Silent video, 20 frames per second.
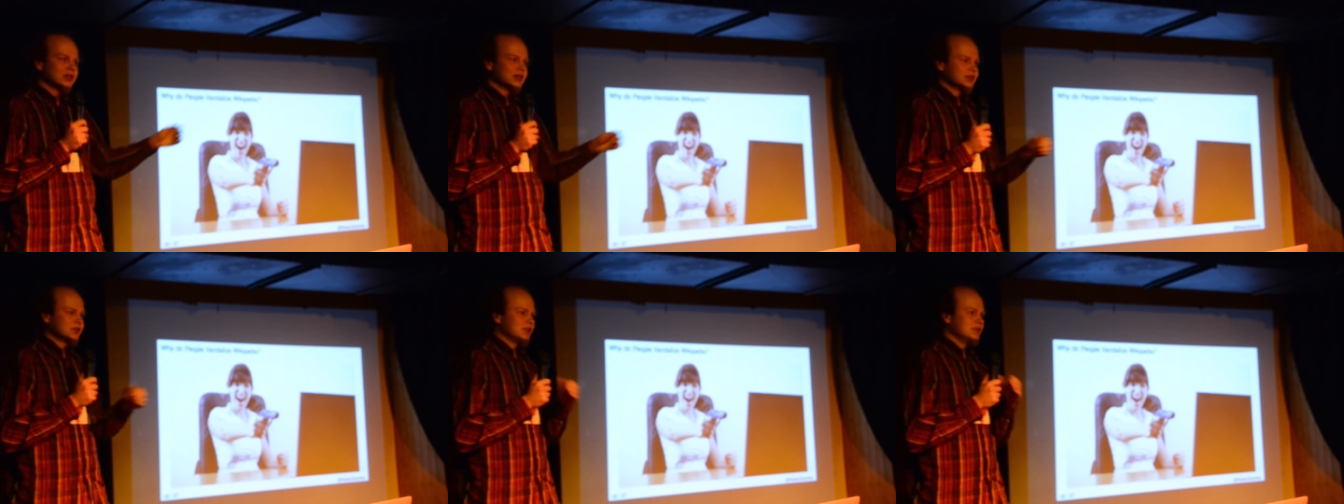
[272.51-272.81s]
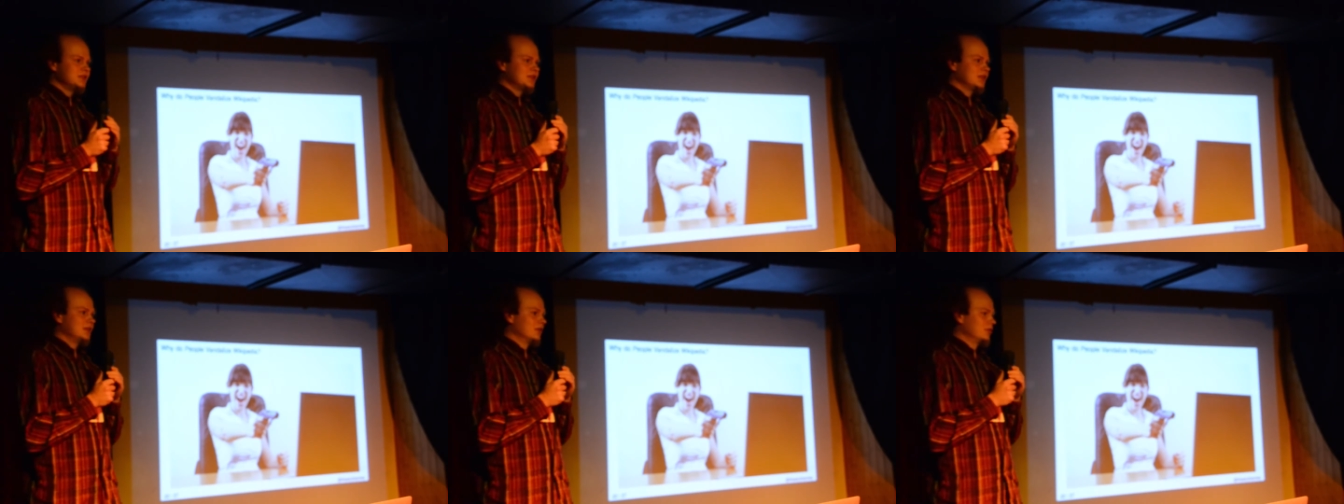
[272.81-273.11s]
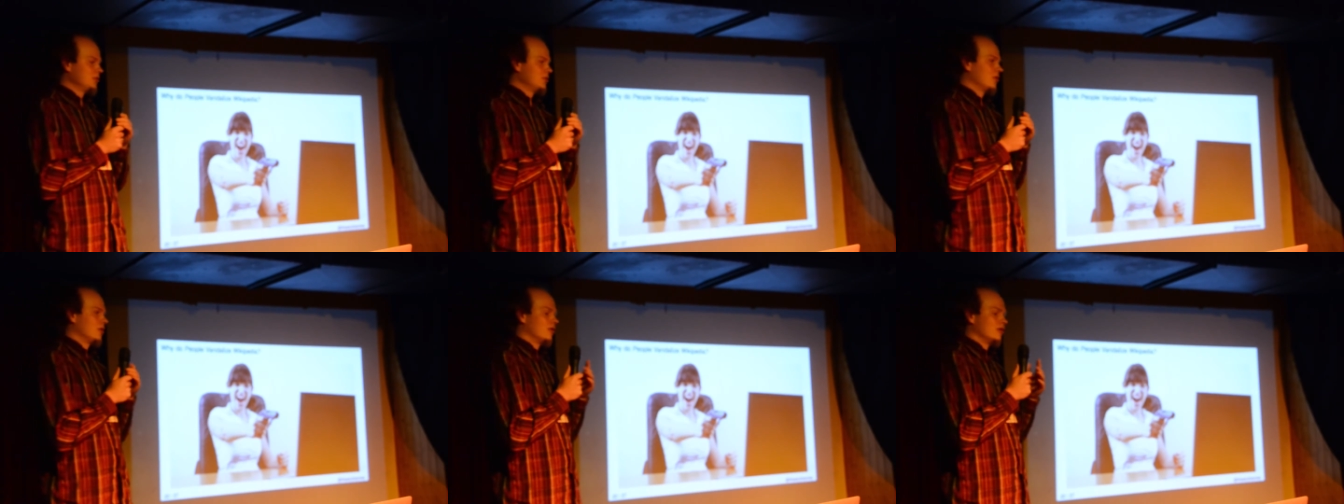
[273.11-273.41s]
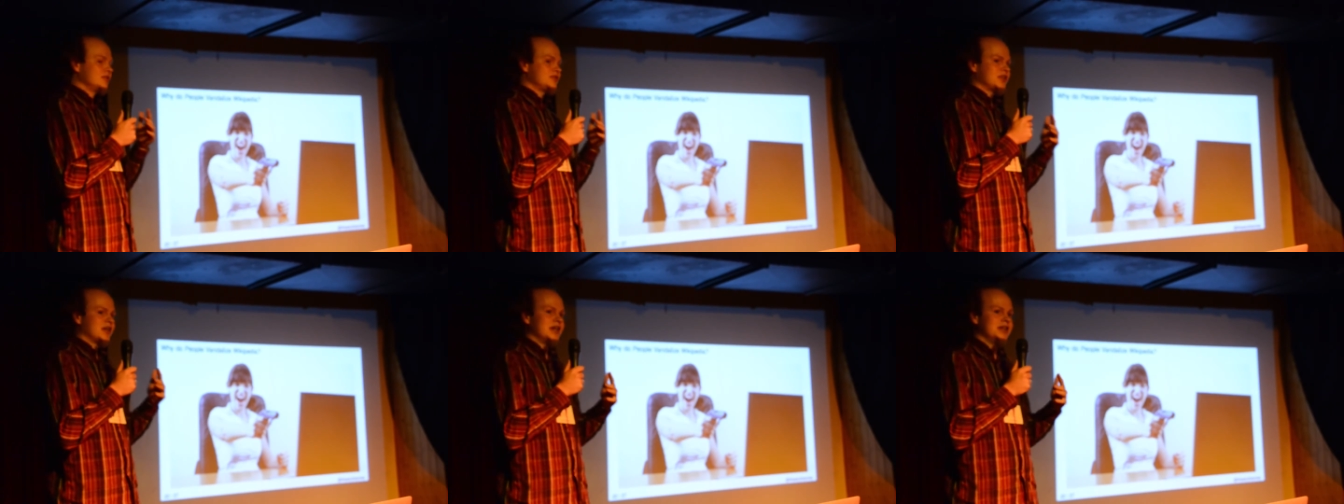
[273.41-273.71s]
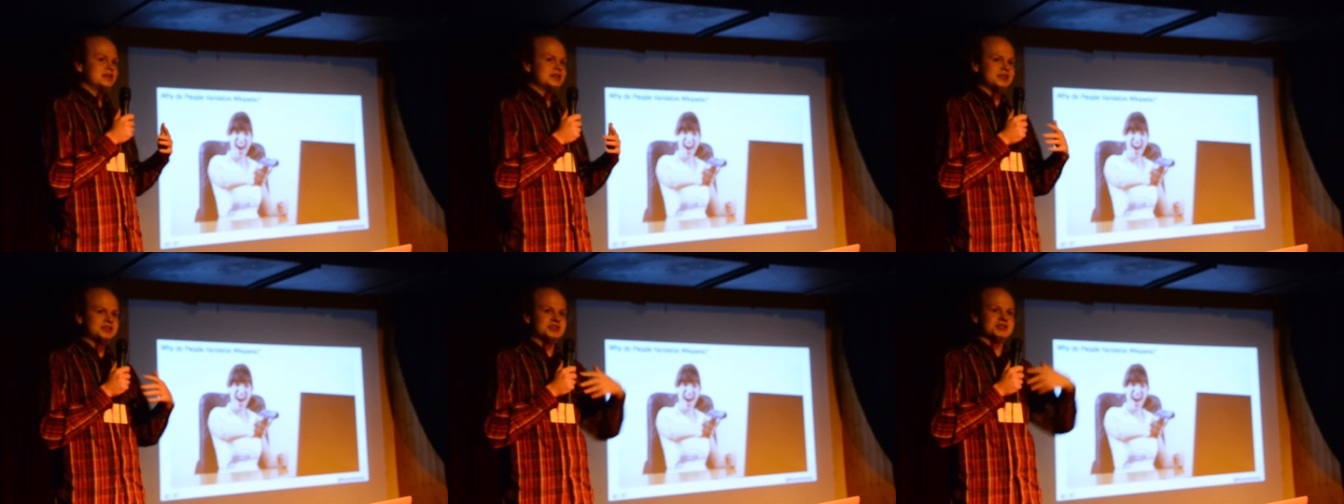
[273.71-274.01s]
since I know you're all
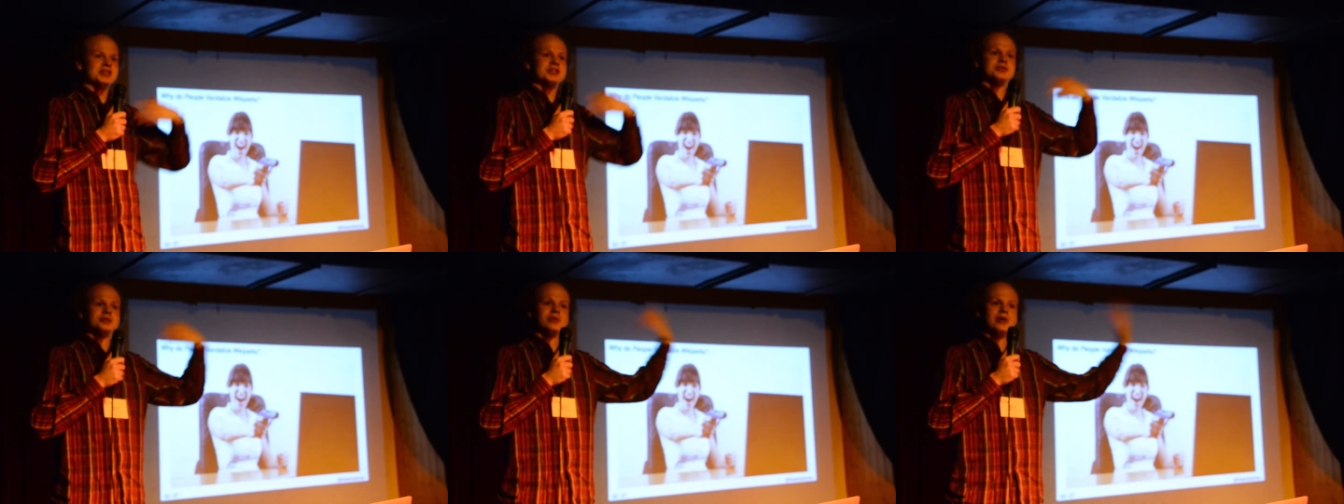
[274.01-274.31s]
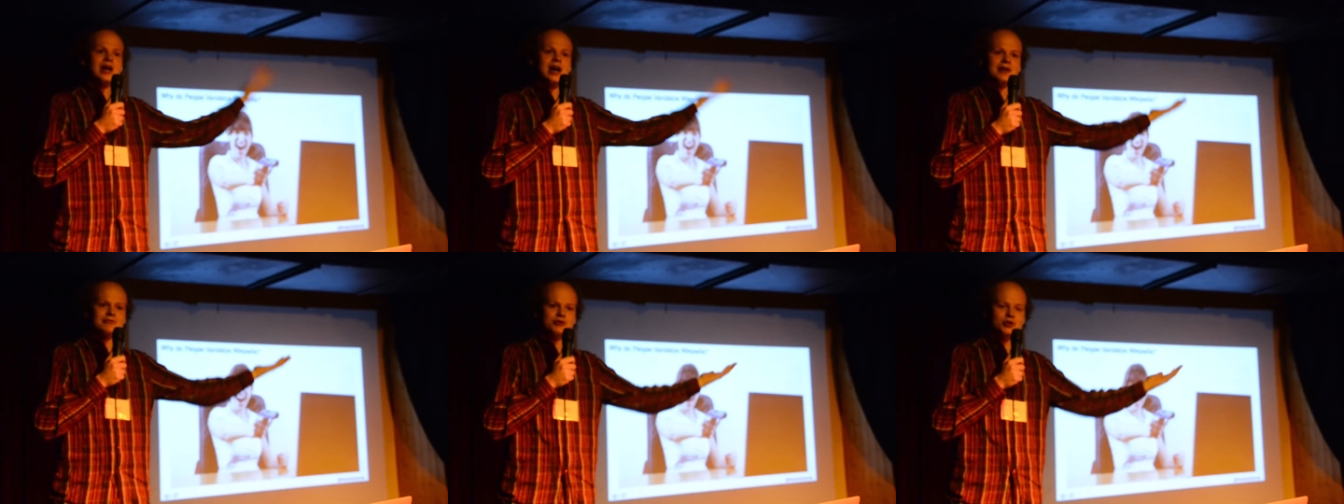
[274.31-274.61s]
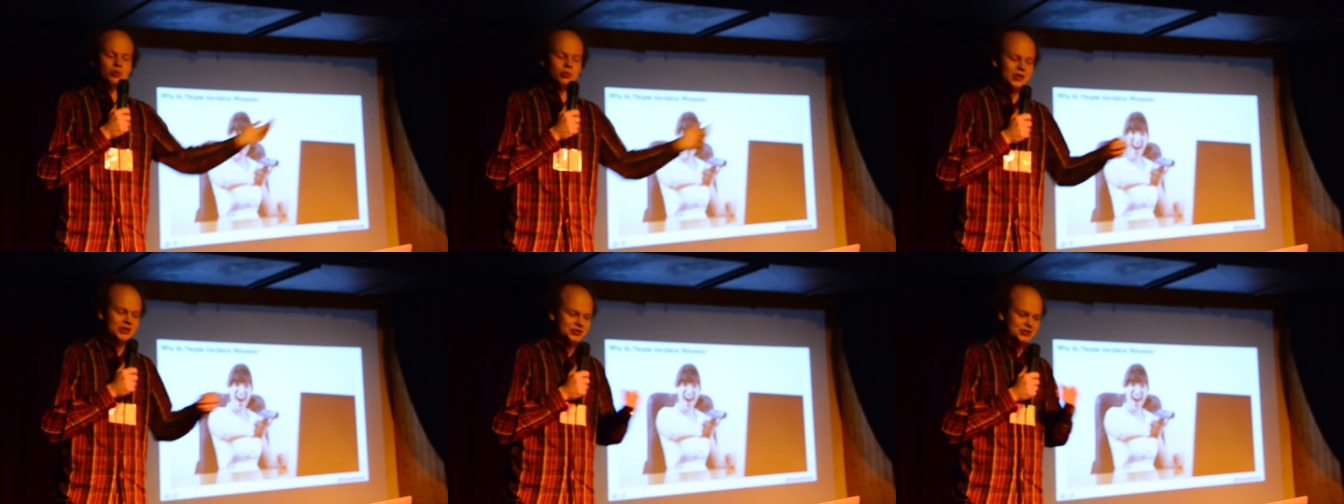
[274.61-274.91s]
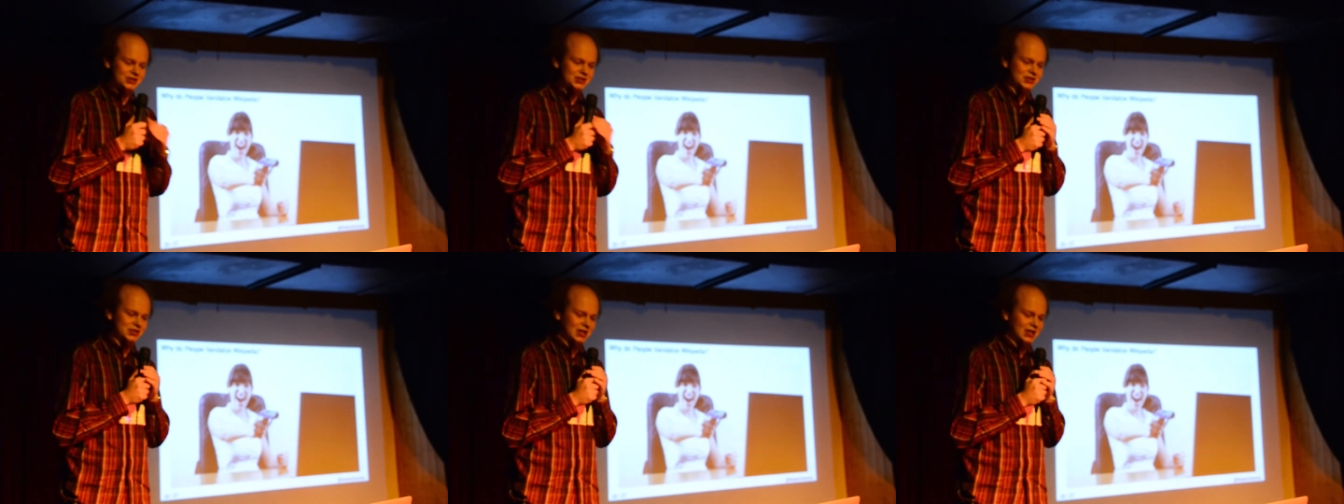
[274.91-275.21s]
scientists and you love questions,